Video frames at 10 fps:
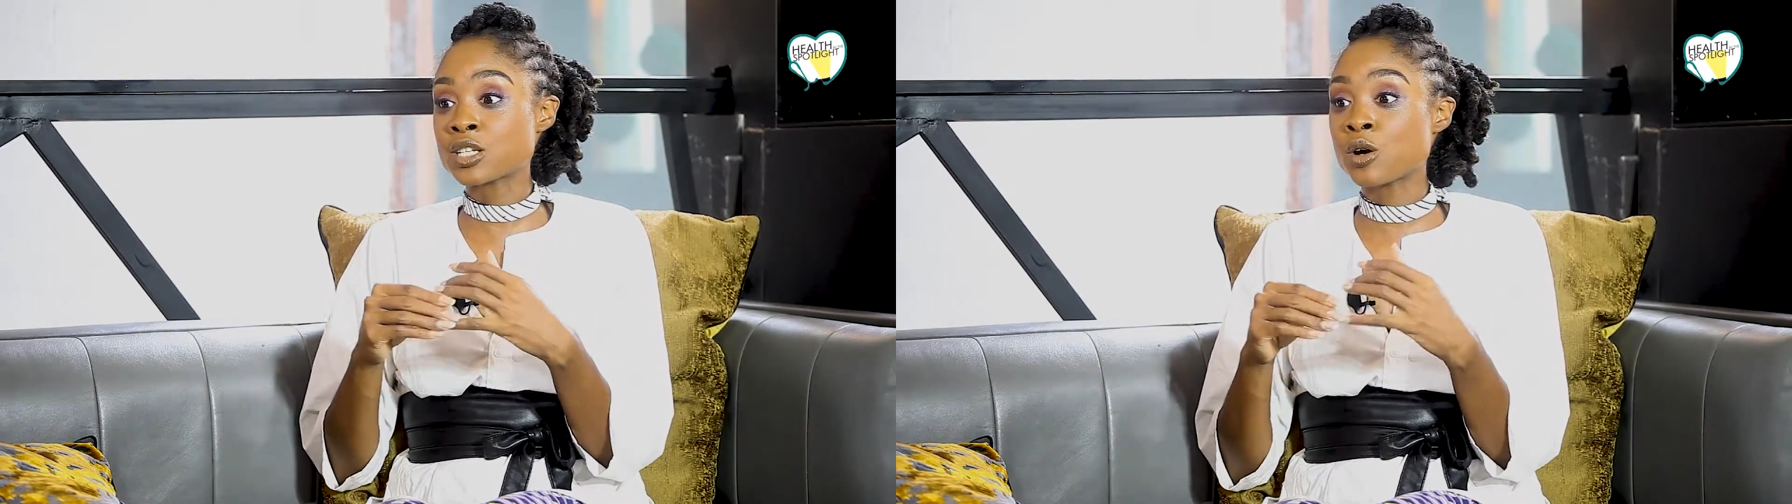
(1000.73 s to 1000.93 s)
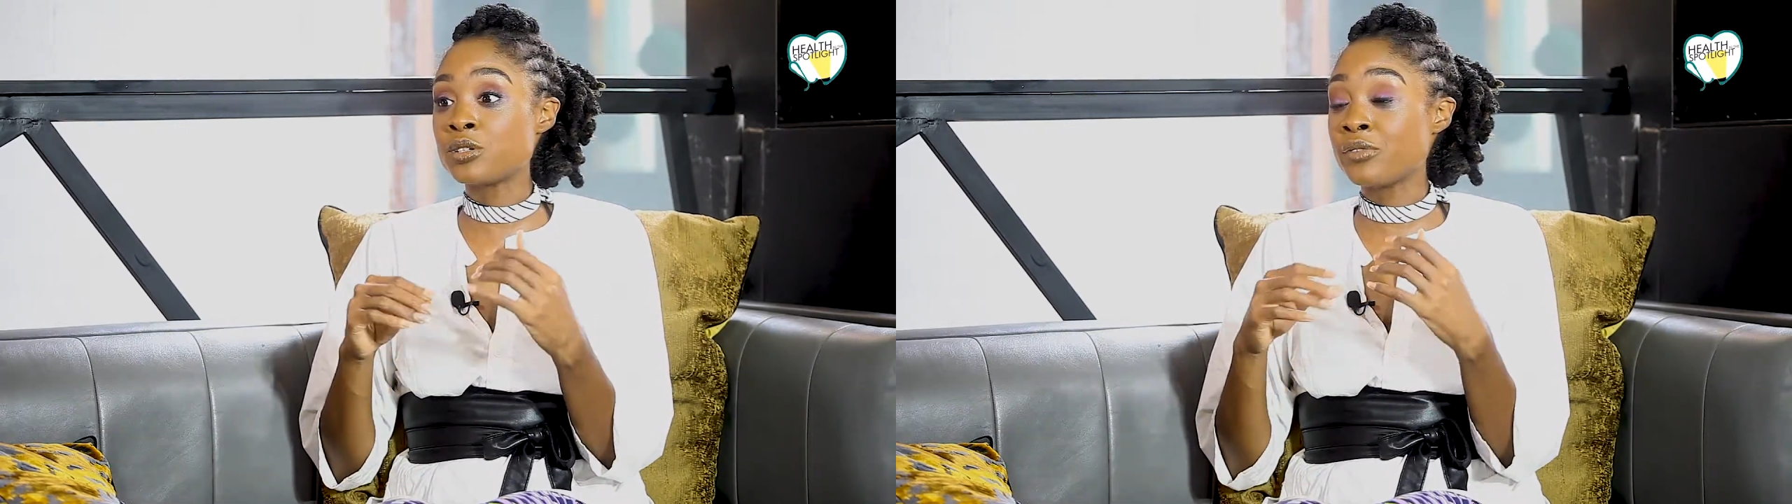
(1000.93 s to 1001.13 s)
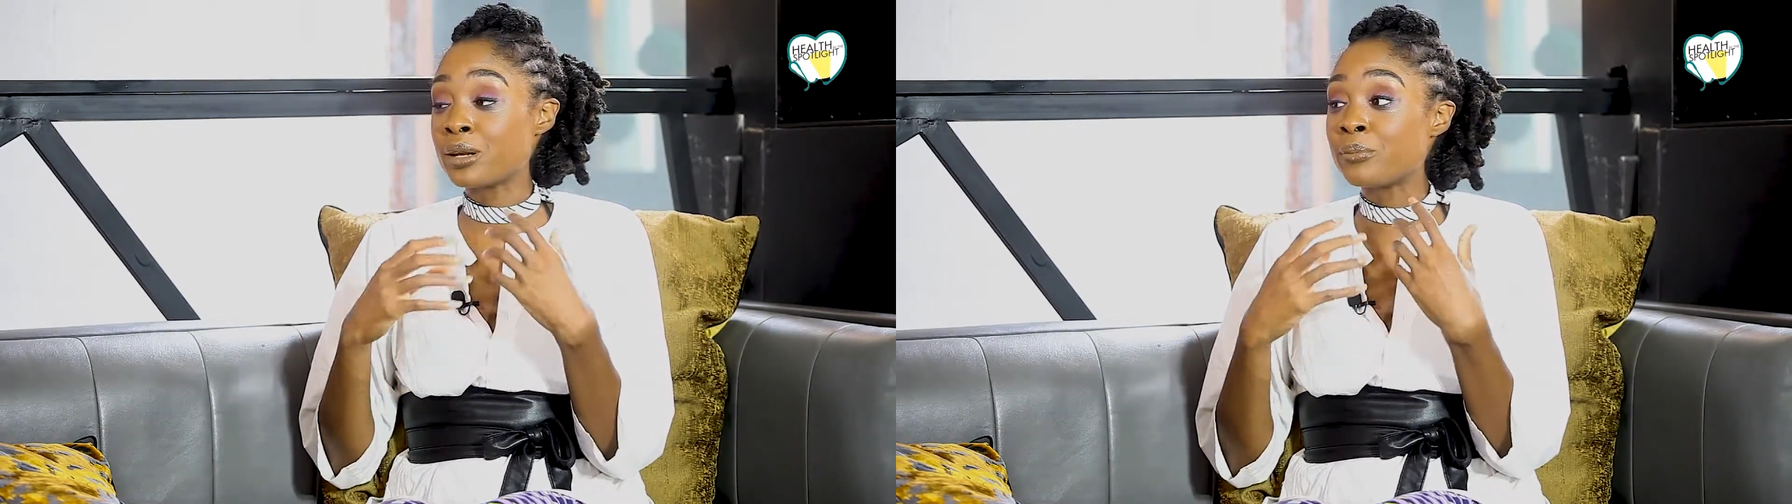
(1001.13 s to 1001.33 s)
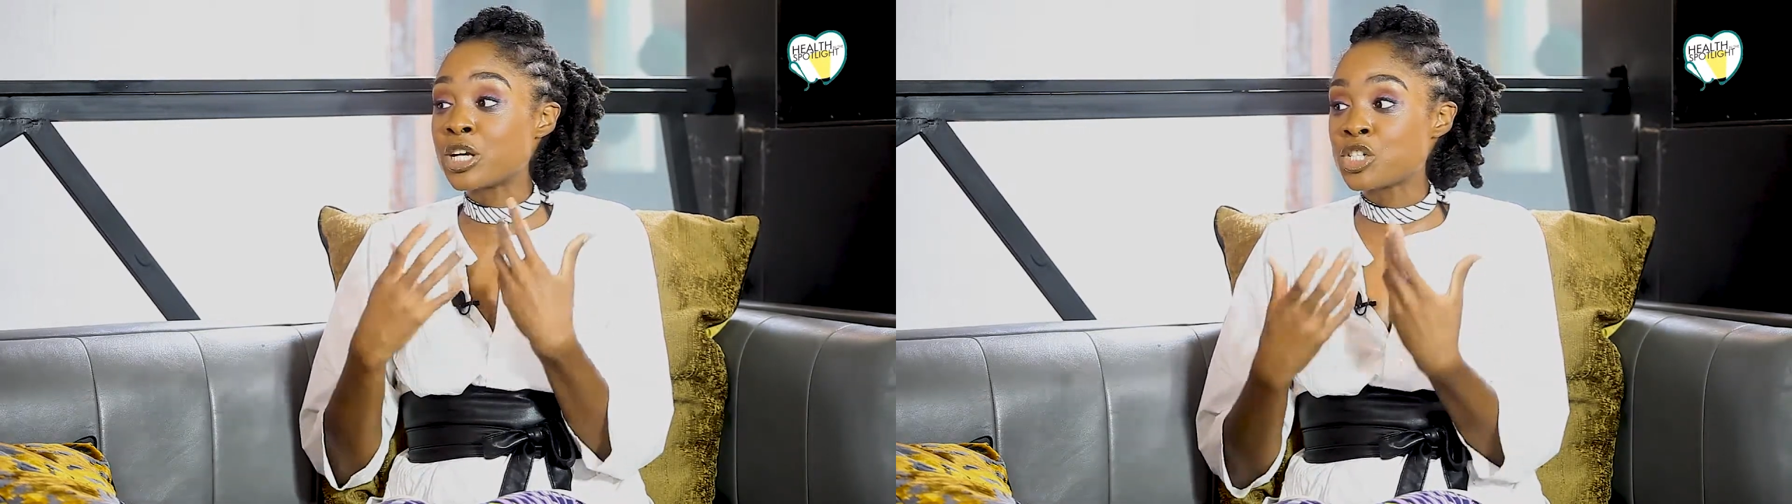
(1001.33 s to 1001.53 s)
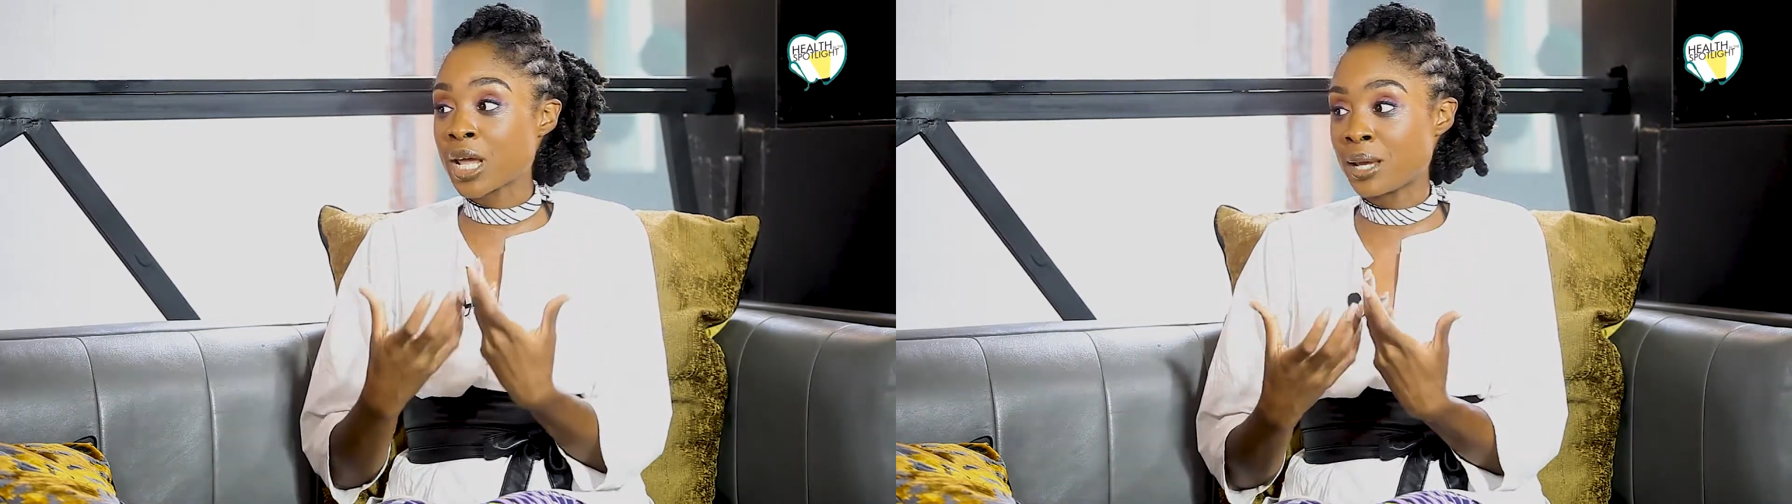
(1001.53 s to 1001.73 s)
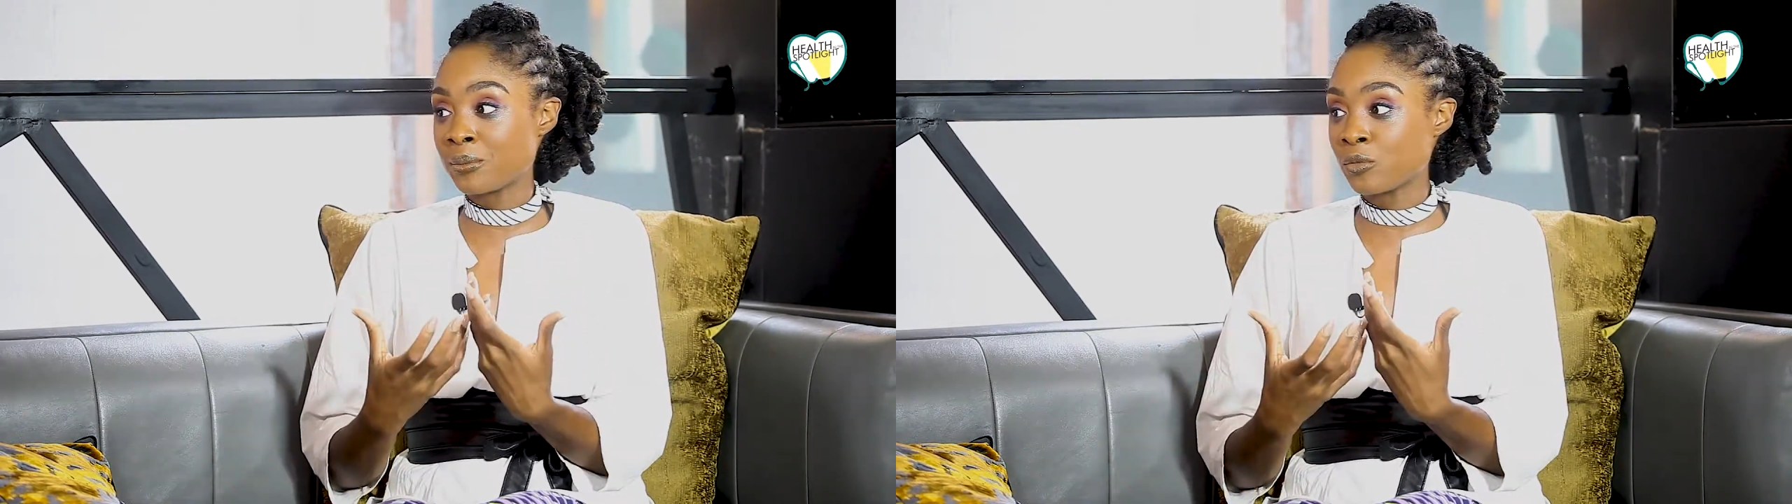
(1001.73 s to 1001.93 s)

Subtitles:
cultivated by shame,